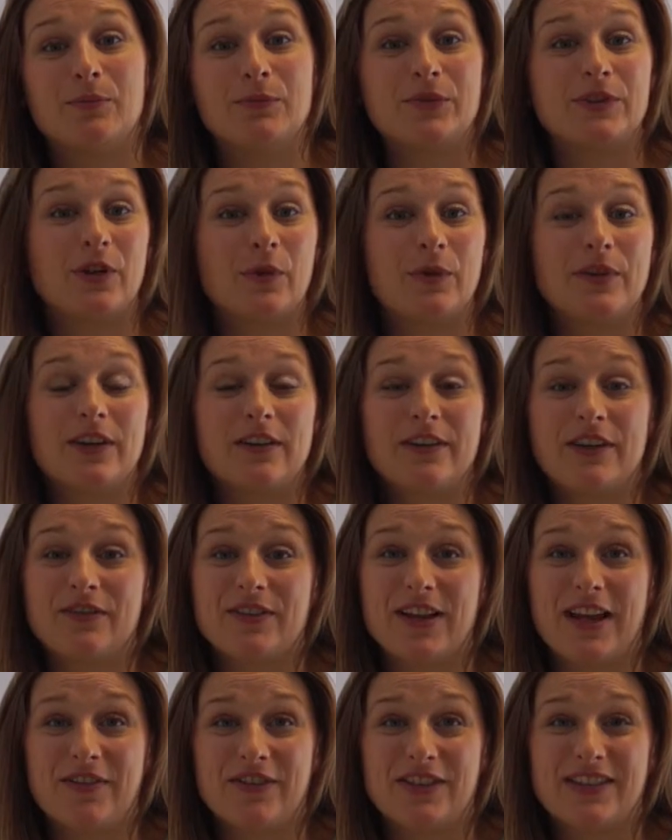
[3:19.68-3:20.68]
so we don't
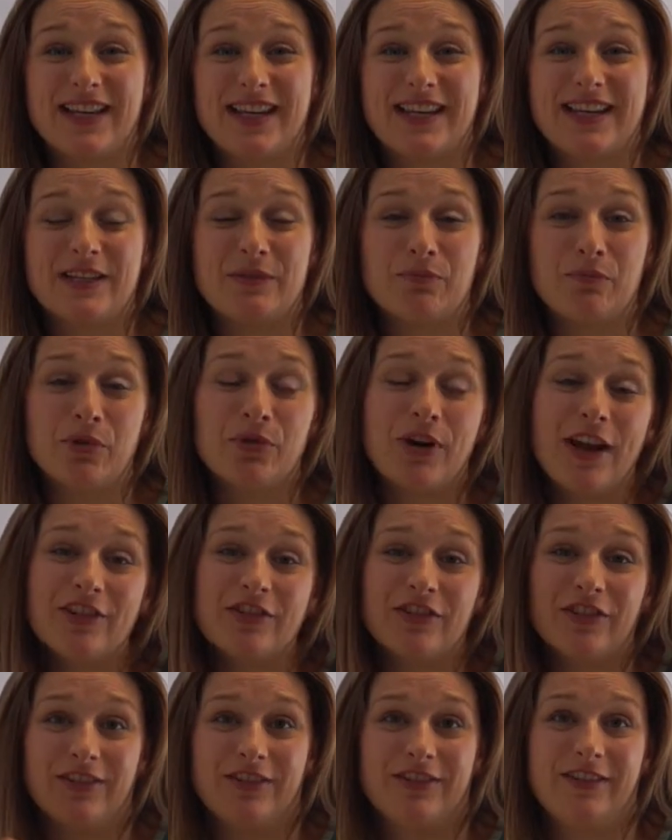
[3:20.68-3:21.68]
even have to take an
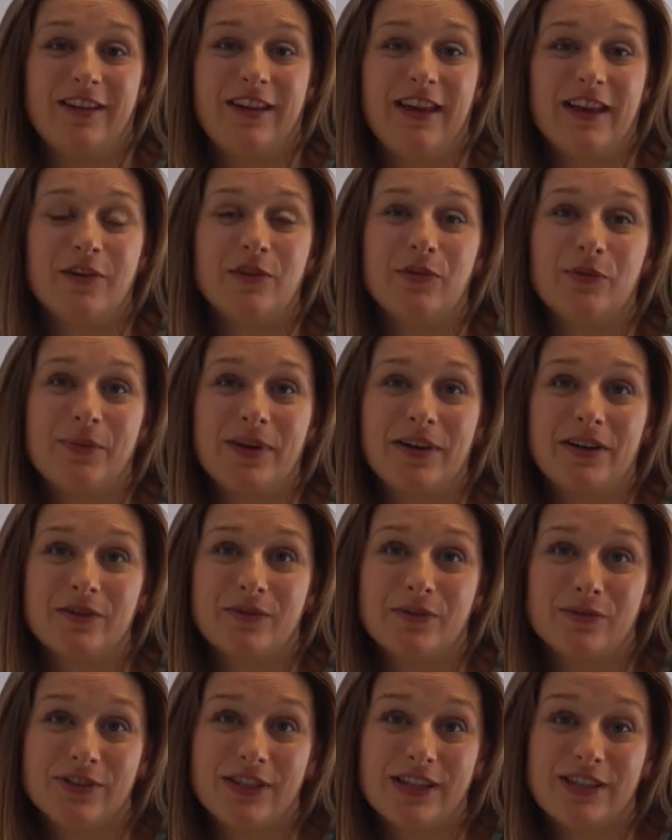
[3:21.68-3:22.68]
impression to get your
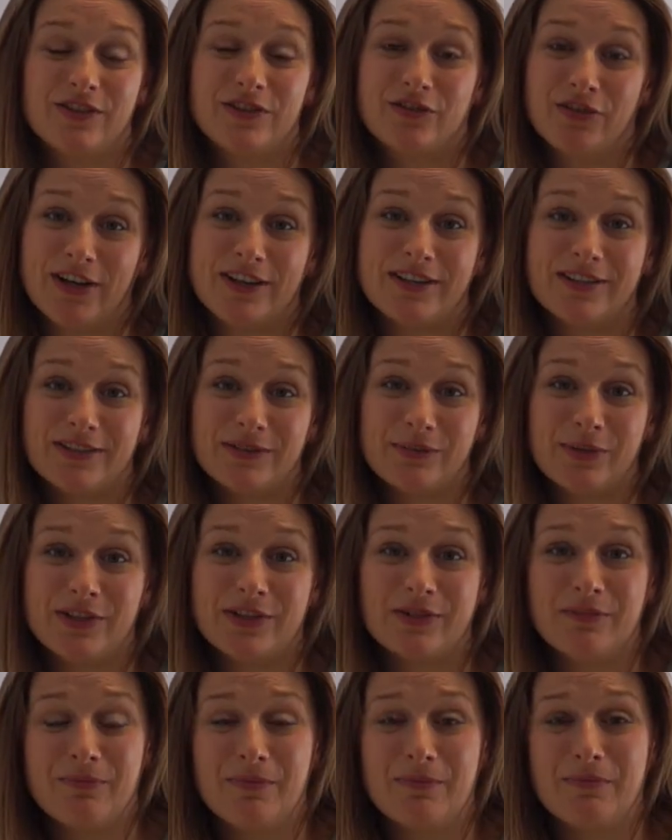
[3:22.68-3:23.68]
teeth straightened,
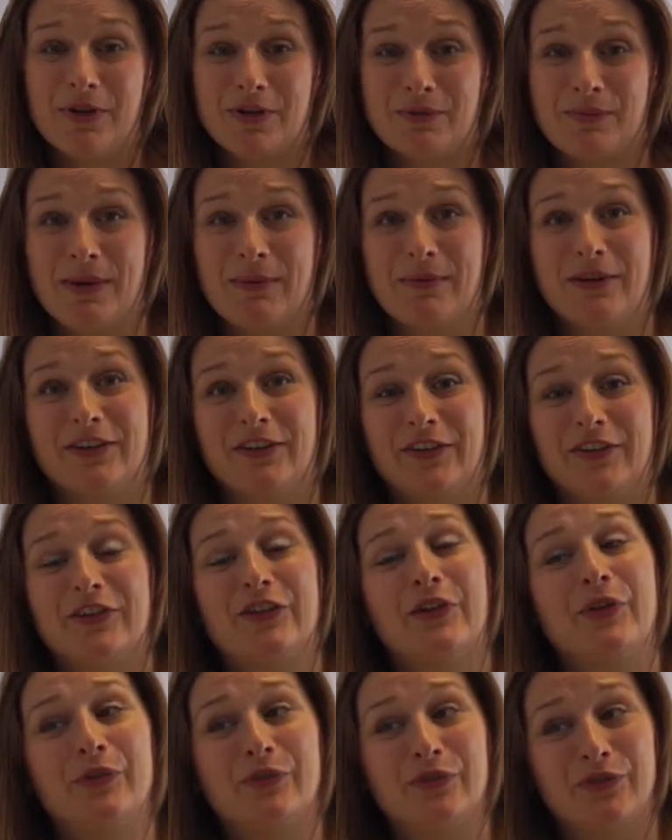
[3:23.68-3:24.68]
which most people aren't
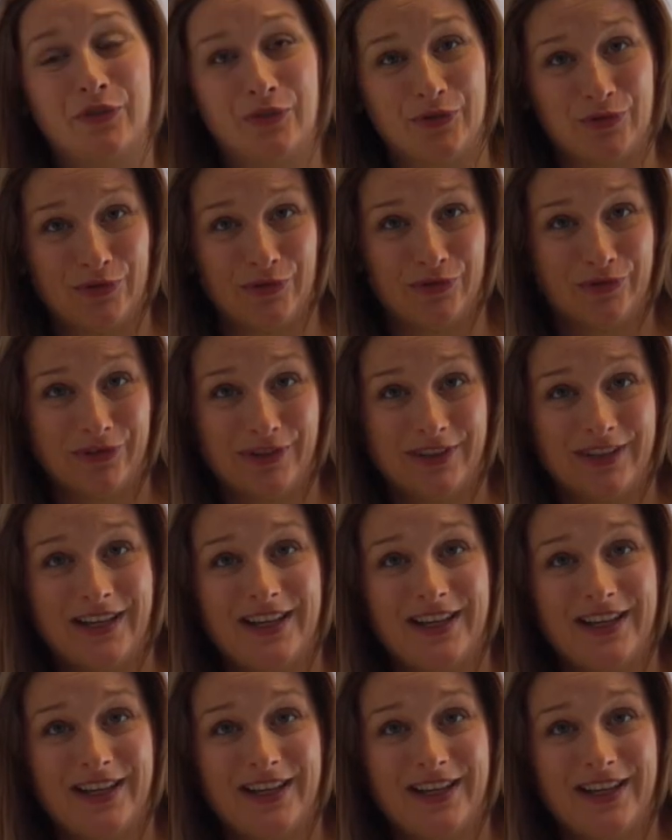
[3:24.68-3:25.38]
too fond of.